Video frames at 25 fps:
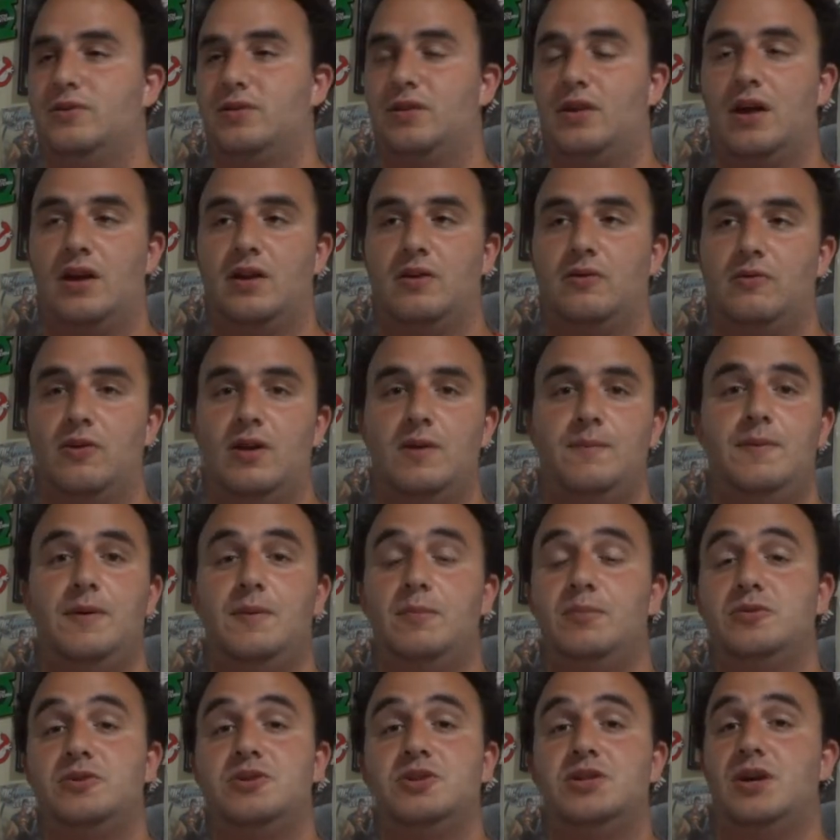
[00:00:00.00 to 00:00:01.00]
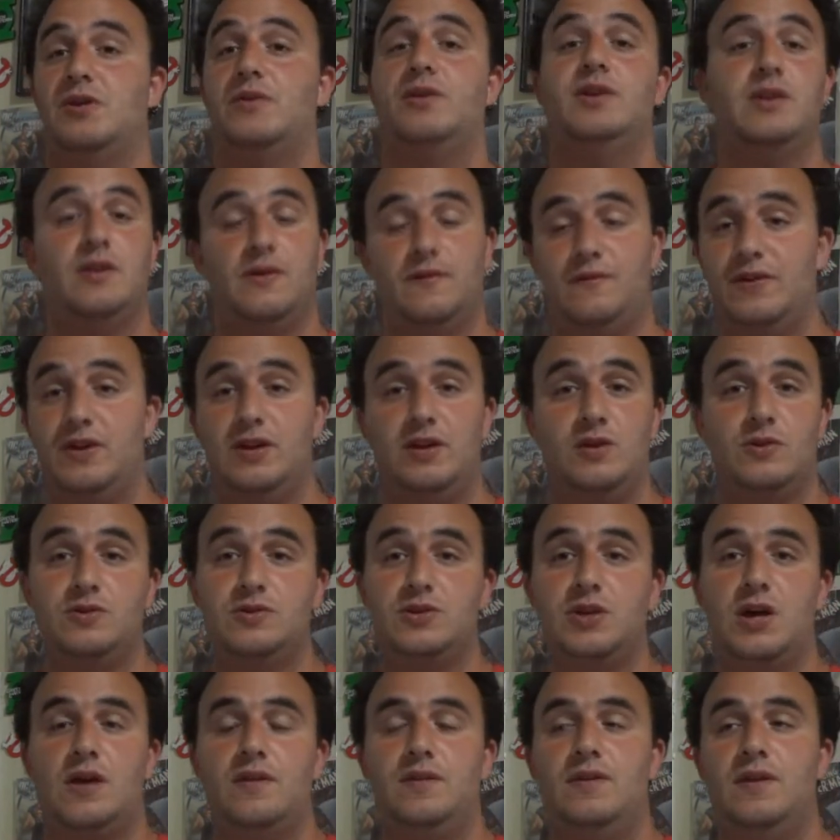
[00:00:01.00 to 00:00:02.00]
a lot of great people sharing their
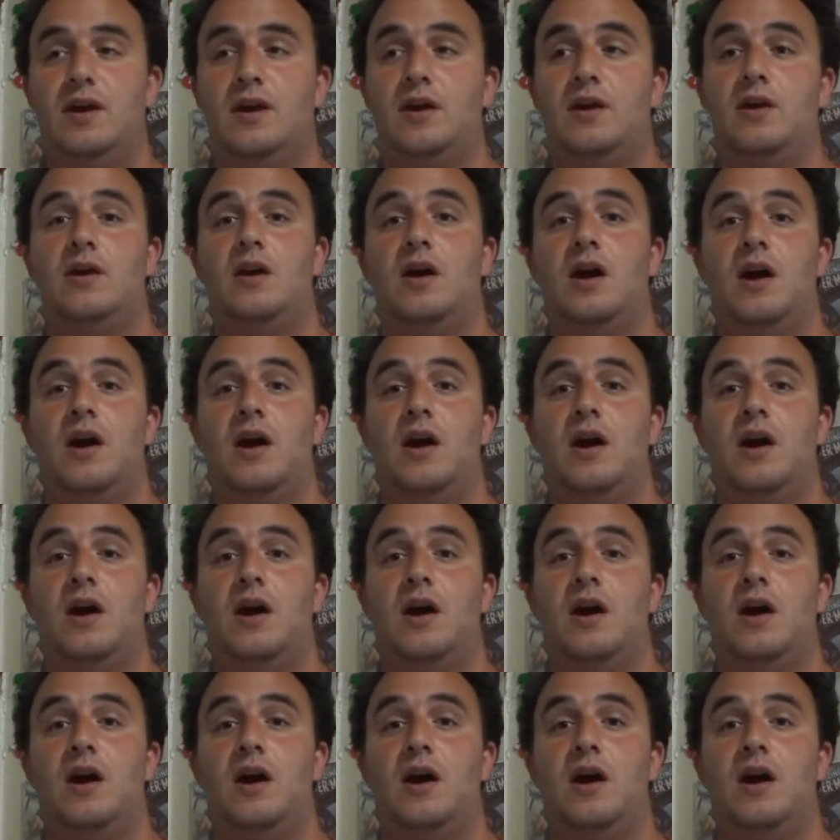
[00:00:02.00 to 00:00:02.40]
videos on there.